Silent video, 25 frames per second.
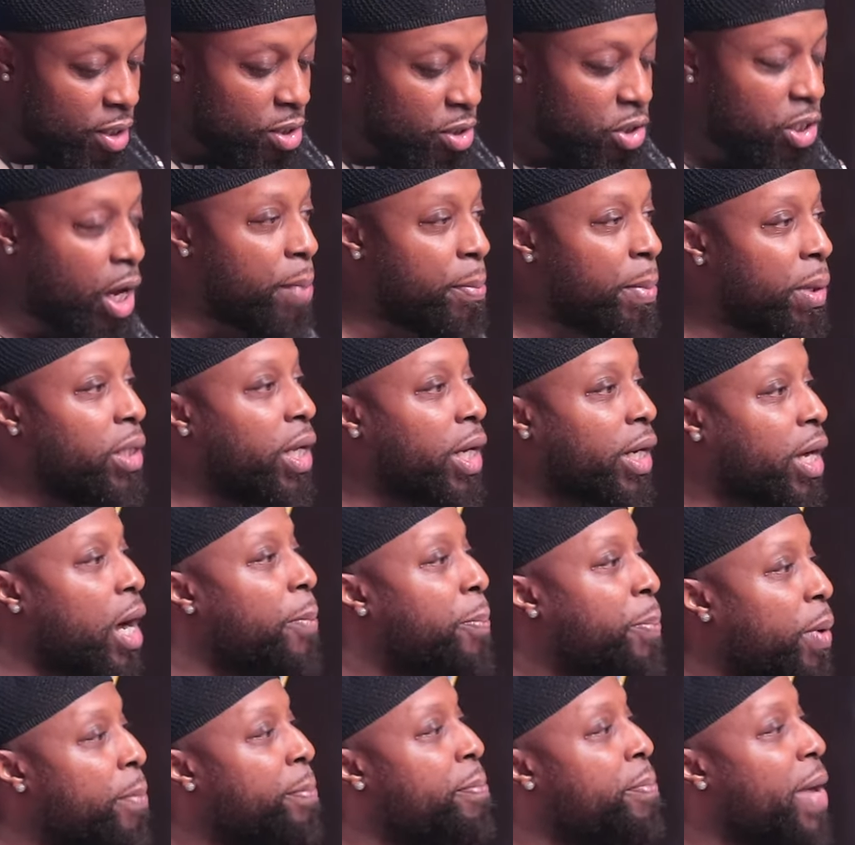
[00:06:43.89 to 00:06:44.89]
So I'm gonna look
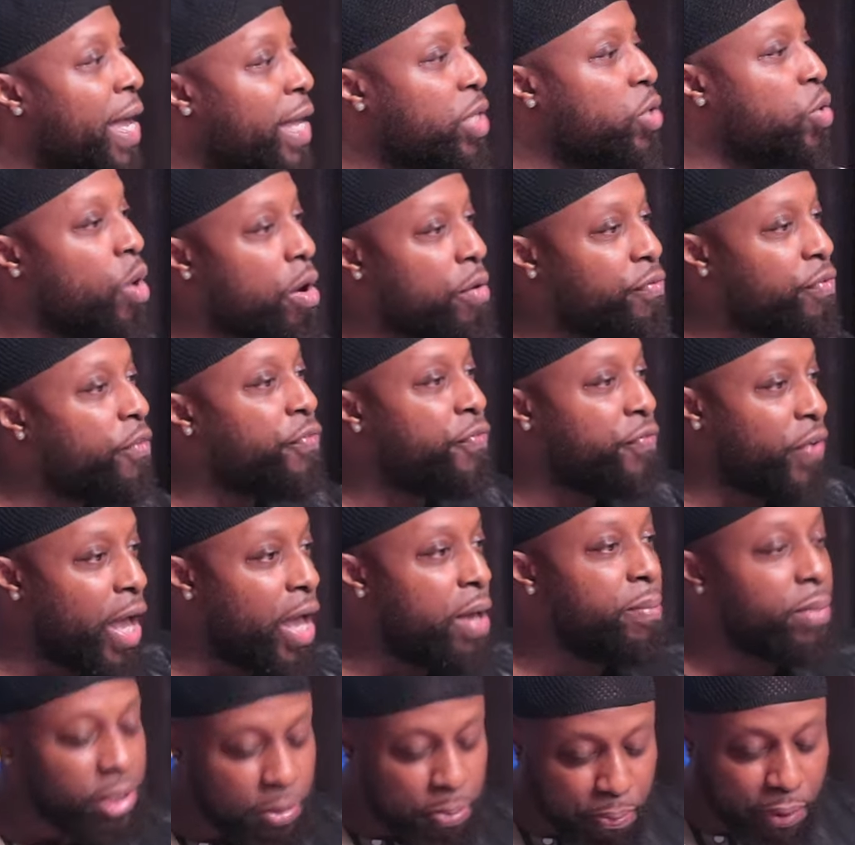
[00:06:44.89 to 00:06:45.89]
up a menu of a
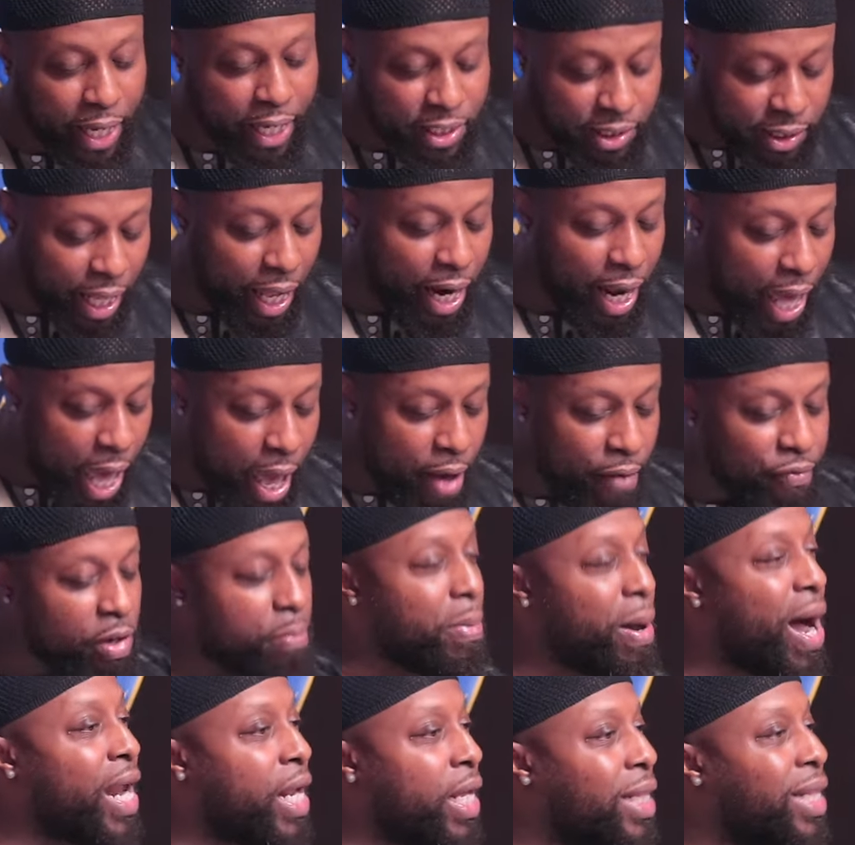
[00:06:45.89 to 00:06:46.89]
famous place that
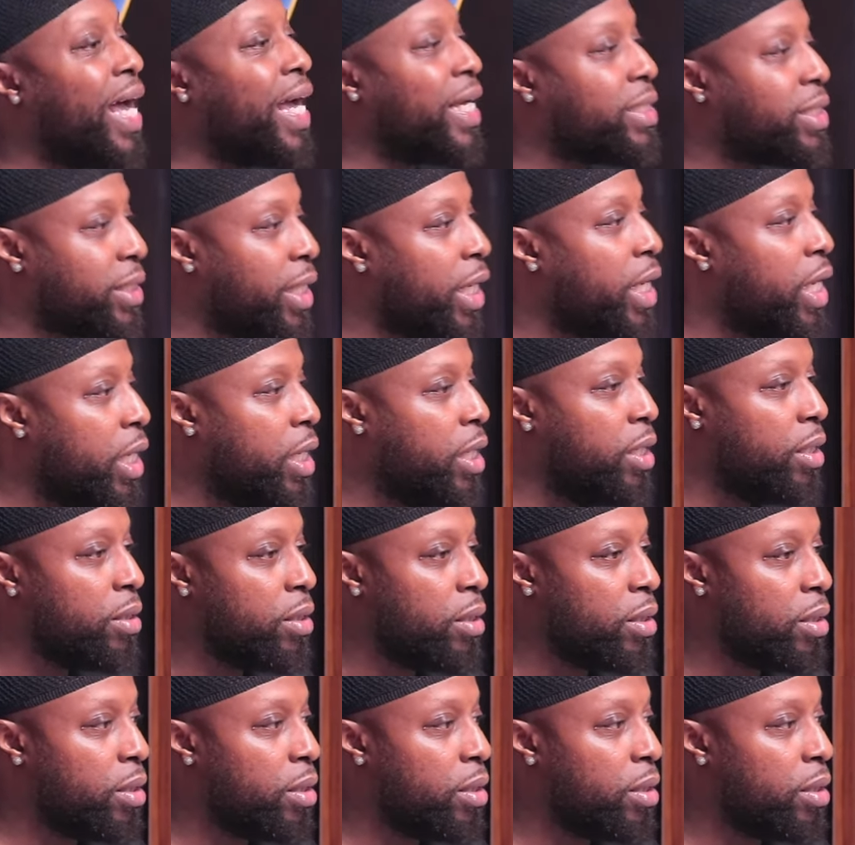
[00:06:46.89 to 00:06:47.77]
everybody likes to eat.